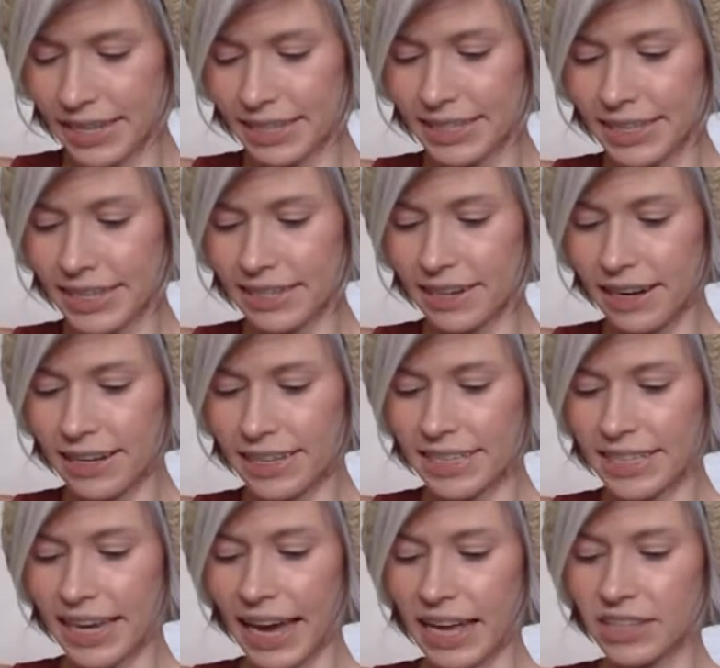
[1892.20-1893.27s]
TikTok
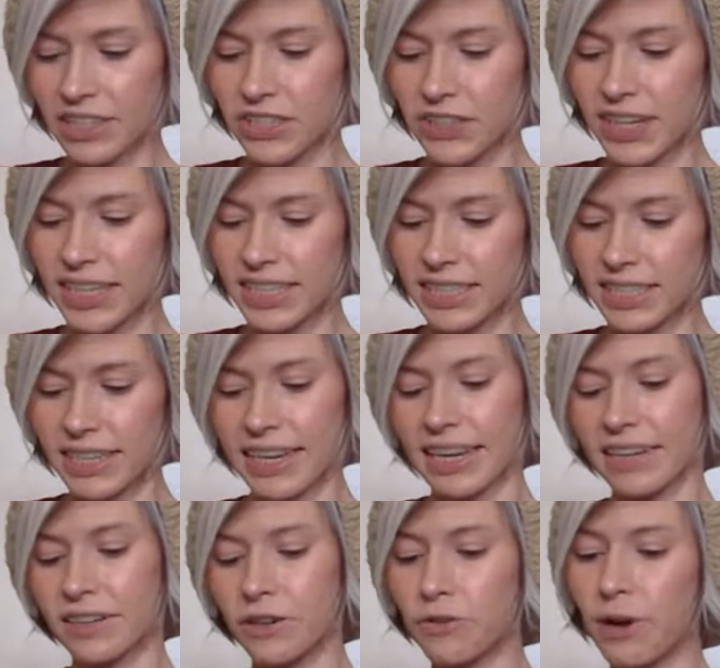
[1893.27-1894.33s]
is cancerous.
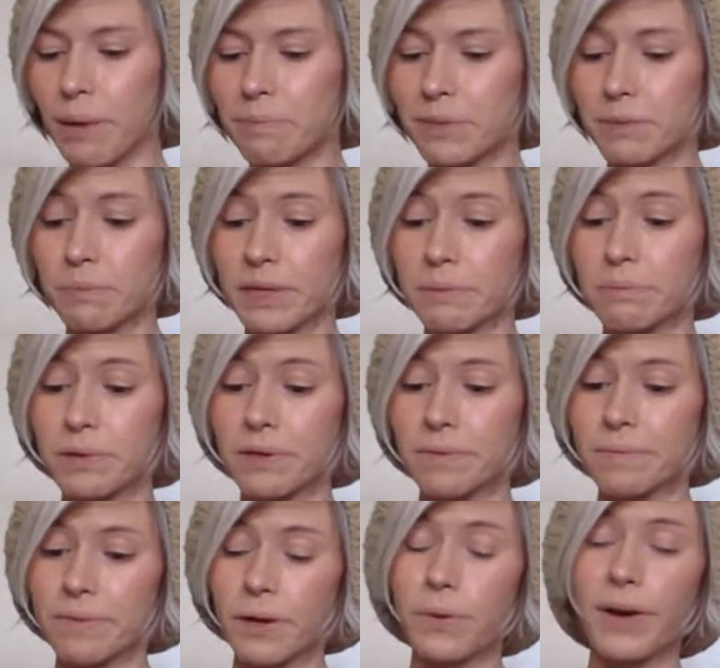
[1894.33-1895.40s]
It corrupts
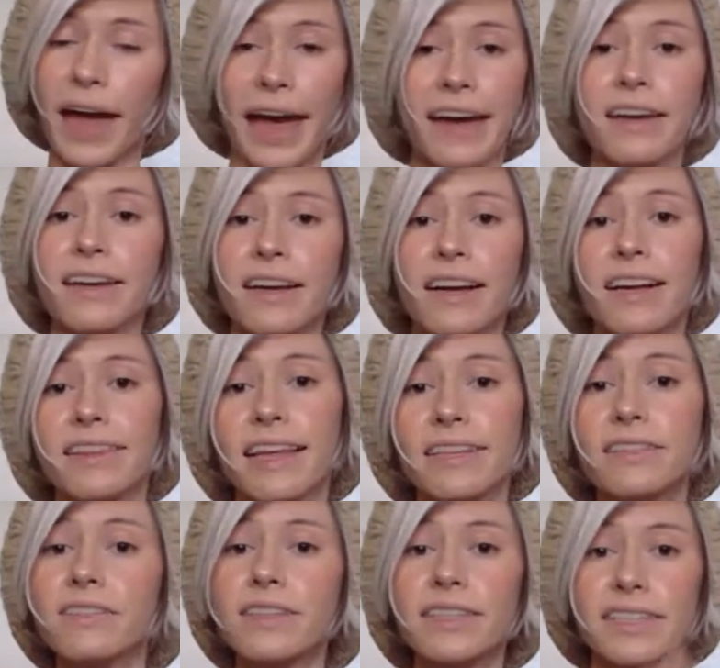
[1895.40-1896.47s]
people. Okay,
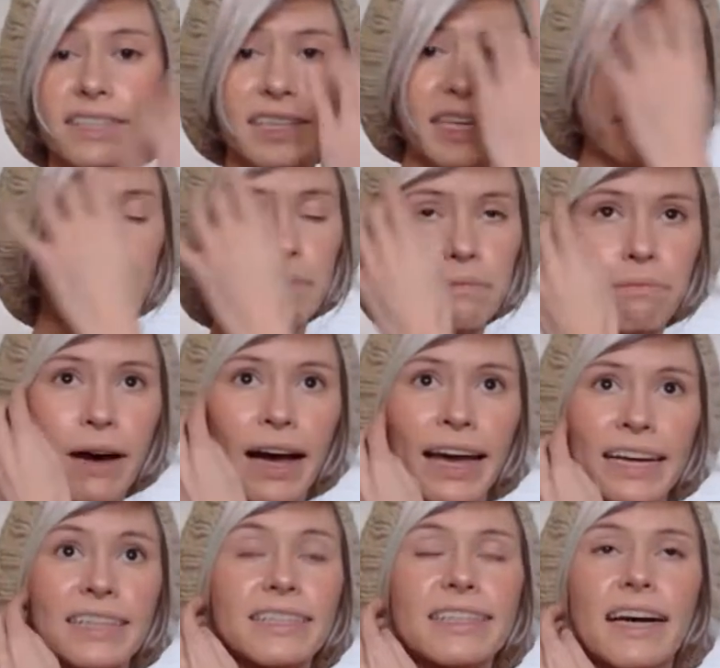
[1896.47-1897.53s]
that's good to keep in
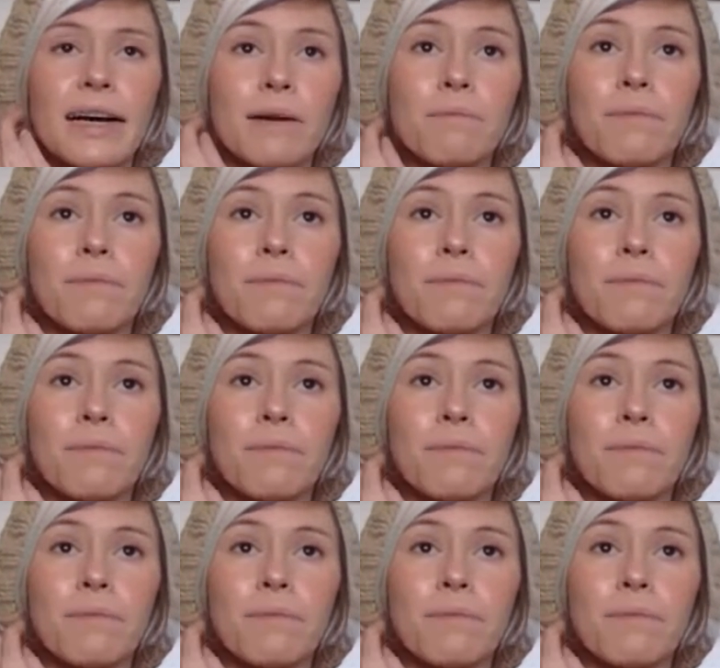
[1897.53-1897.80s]
mind.